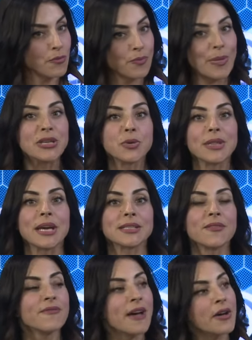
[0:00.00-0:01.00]
by doing that,
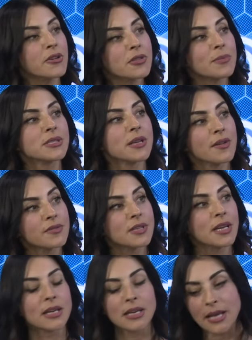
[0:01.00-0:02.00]
to value themselves
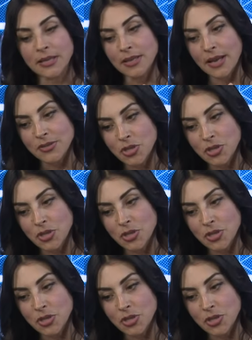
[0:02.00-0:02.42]
and